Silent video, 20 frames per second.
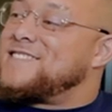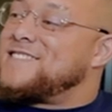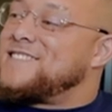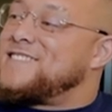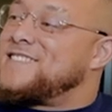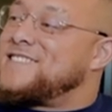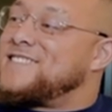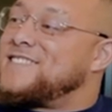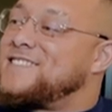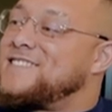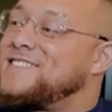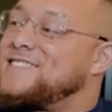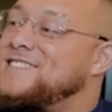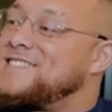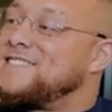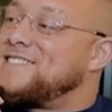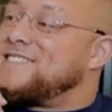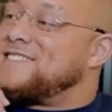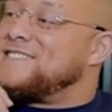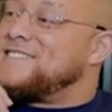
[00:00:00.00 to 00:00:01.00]

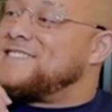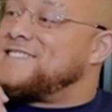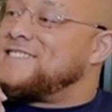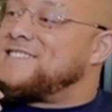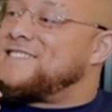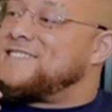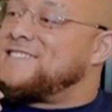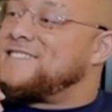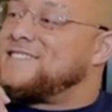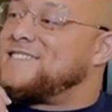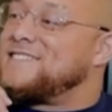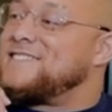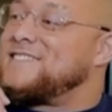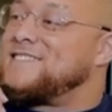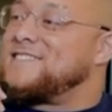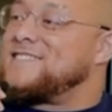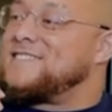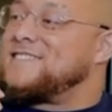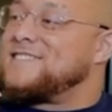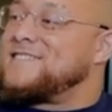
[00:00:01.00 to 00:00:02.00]

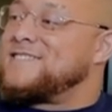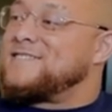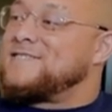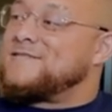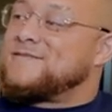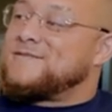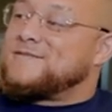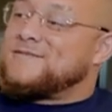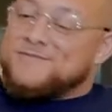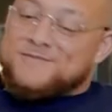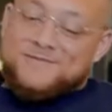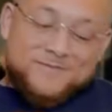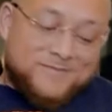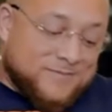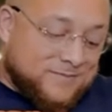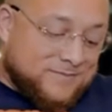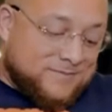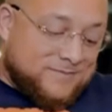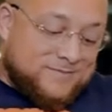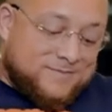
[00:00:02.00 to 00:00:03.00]

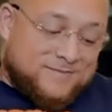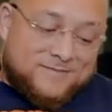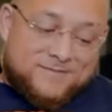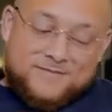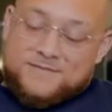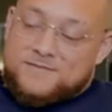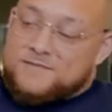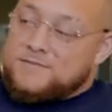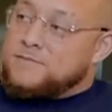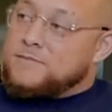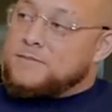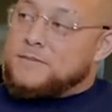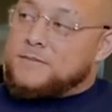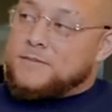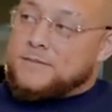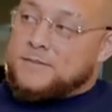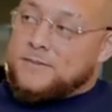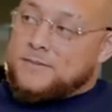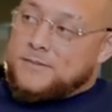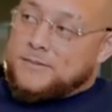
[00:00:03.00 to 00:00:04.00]

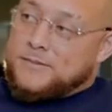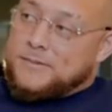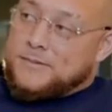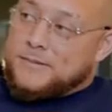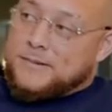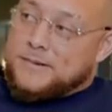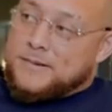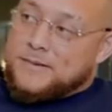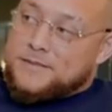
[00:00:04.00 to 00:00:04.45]
The person shown says nothing.